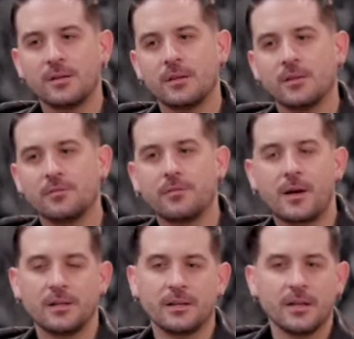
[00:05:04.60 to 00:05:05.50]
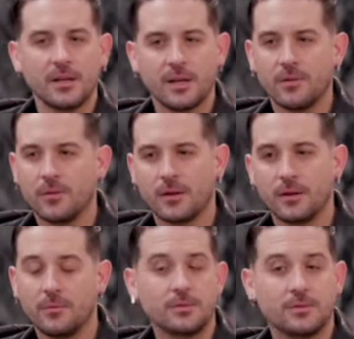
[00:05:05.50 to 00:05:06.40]
you know, to finally getting it going.
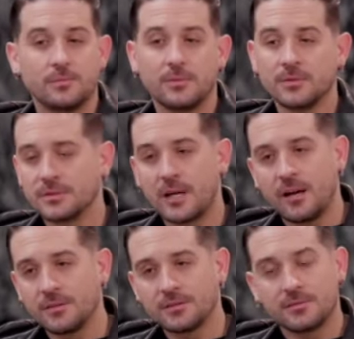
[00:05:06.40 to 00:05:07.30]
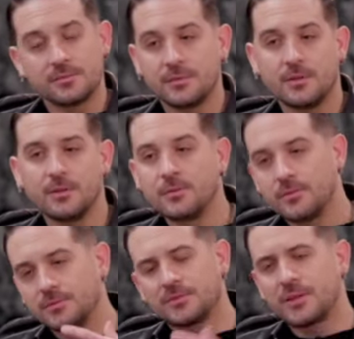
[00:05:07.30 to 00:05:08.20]
And then once you, once the iron, you know,
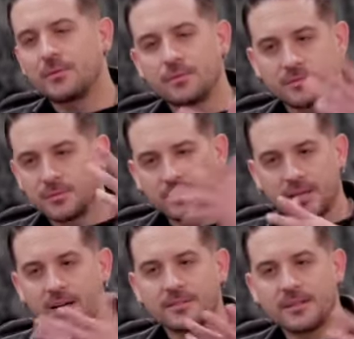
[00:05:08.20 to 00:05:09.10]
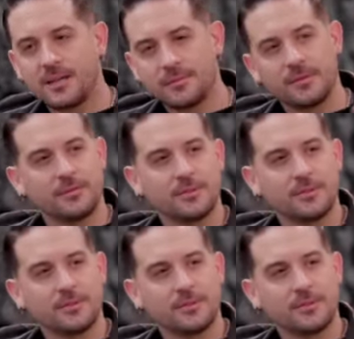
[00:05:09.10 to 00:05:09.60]
strike once, once the iron's hot, whatever the